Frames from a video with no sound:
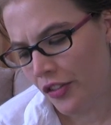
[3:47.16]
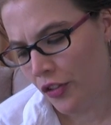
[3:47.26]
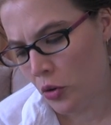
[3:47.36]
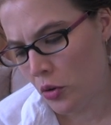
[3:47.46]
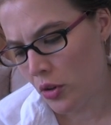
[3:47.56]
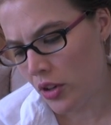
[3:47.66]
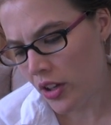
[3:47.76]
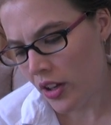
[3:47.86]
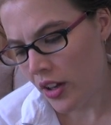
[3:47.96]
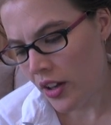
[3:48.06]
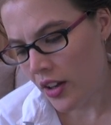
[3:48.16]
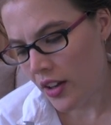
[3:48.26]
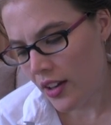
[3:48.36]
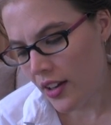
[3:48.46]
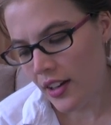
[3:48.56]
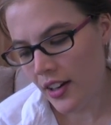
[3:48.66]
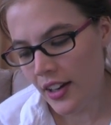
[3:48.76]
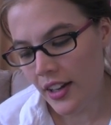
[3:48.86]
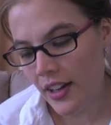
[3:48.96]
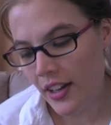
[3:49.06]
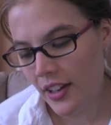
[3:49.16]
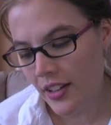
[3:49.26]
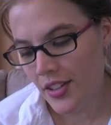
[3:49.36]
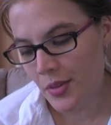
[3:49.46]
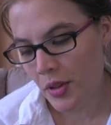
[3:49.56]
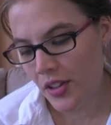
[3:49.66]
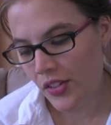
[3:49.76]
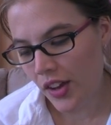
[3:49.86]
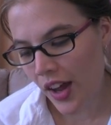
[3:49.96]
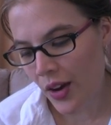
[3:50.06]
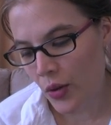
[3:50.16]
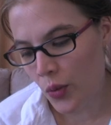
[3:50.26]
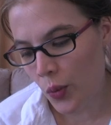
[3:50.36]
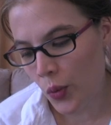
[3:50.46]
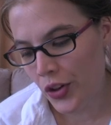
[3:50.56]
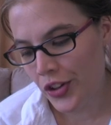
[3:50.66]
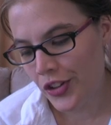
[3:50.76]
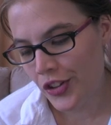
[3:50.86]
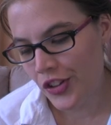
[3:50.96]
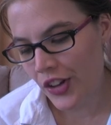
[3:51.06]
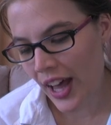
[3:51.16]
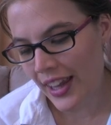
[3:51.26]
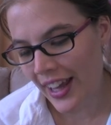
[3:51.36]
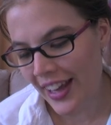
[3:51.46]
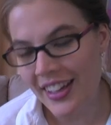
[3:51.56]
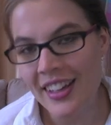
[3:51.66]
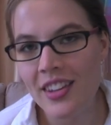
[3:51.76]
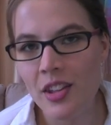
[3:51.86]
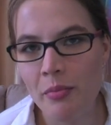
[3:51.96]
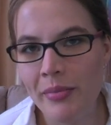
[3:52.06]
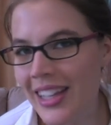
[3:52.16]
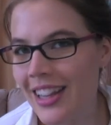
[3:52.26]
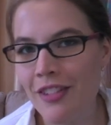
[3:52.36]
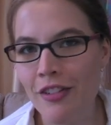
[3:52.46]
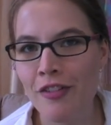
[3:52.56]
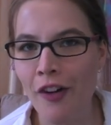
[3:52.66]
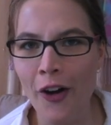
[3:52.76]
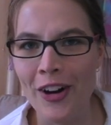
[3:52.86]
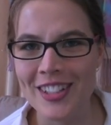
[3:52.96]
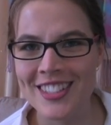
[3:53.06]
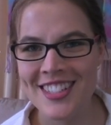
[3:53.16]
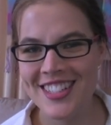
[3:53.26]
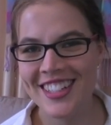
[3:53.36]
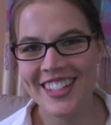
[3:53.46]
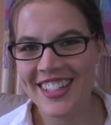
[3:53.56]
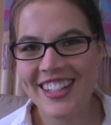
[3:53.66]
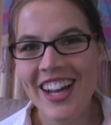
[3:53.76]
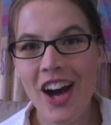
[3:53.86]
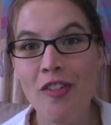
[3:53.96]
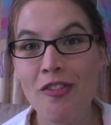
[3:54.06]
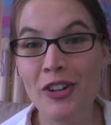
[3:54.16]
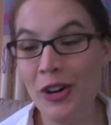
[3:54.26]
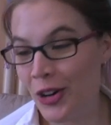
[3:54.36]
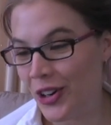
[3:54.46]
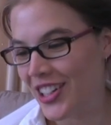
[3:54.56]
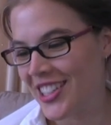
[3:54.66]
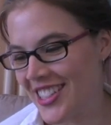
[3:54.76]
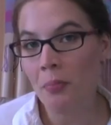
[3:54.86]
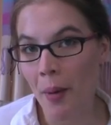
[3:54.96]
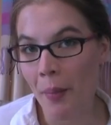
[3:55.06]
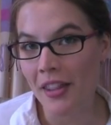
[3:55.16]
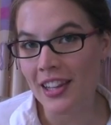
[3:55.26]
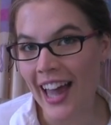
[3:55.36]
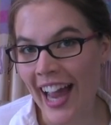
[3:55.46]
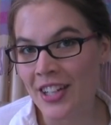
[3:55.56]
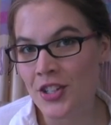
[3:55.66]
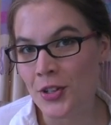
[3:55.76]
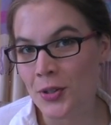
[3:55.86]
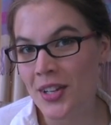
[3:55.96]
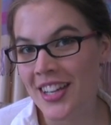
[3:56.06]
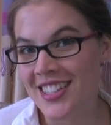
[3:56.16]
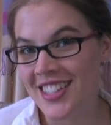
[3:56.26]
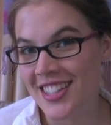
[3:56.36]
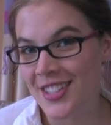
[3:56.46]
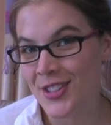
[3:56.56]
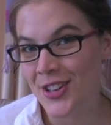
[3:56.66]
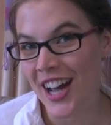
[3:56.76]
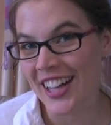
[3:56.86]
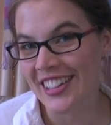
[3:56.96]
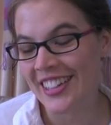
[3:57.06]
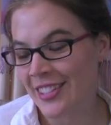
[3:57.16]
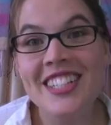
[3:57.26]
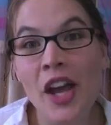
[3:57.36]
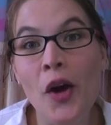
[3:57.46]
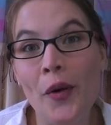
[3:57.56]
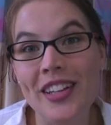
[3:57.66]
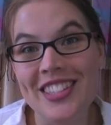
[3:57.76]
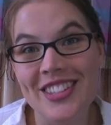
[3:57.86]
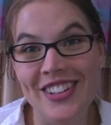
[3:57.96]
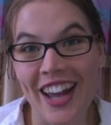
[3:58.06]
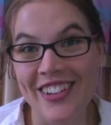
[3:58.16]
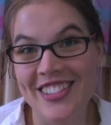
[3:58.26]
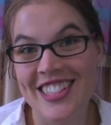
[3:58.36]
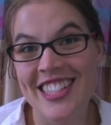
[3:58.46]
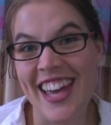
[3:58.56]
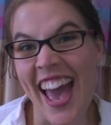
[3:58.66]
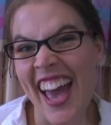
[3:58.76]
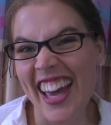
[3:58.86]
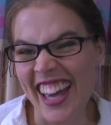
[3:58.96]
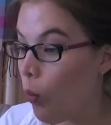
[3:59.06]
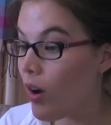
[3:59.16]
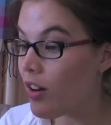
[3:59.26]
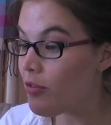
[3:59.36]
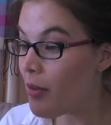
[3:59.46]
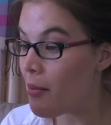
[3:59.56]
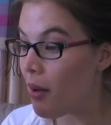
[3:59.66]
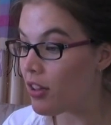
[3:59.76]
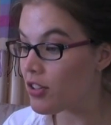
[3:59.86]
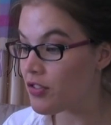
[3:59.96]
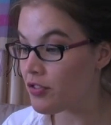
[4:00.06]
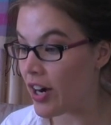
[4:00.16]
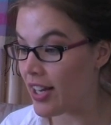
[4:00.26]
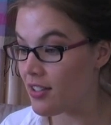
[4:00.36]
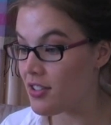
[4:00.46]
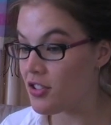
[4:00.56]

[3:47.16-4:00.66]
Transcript: food in an intimate and wooden chalet in the middle of a forest. Of course. My mother liked you, he says dryly. She always thought I was gay. One of my mother's friends